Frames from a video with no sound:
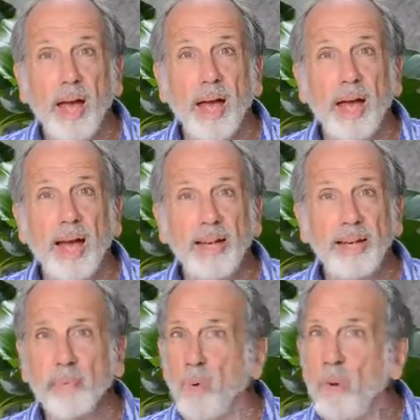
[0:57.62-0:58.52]

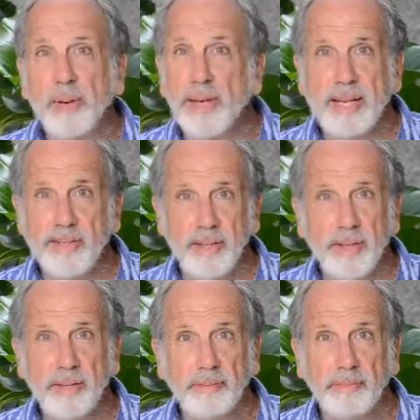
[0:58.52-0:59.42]
And it won't be
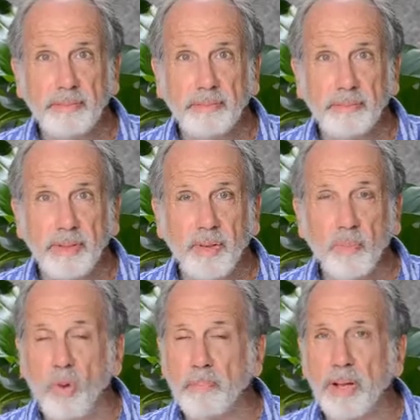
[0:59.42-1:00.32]
easy. It
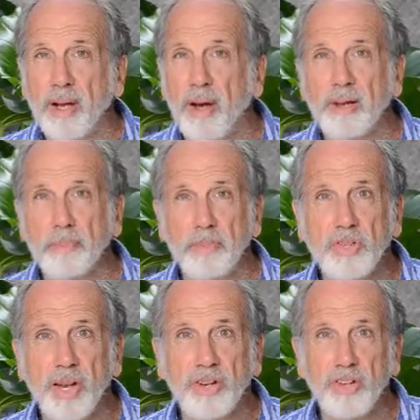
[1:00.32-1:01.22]
won't be
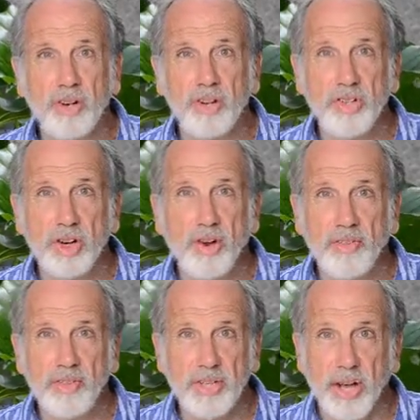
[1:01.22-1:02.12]
100% encouraging
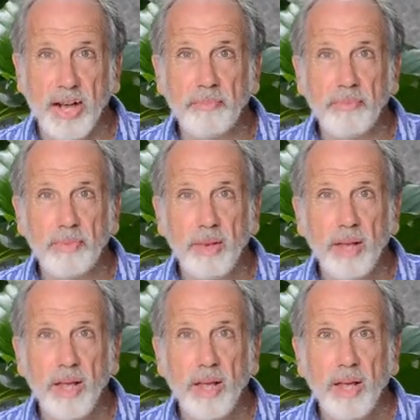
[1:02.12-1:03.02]
all the time.
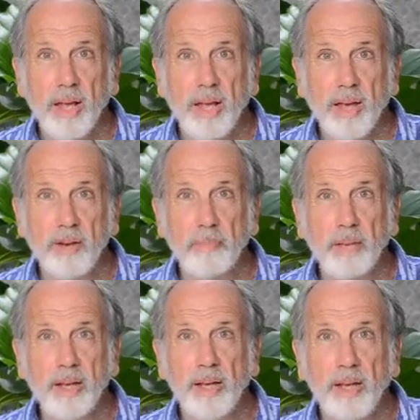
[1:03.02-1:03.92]
It'll
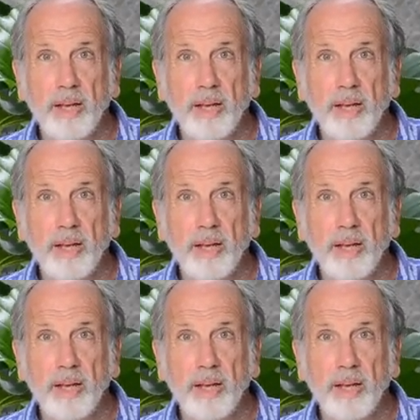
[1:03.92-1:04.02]
be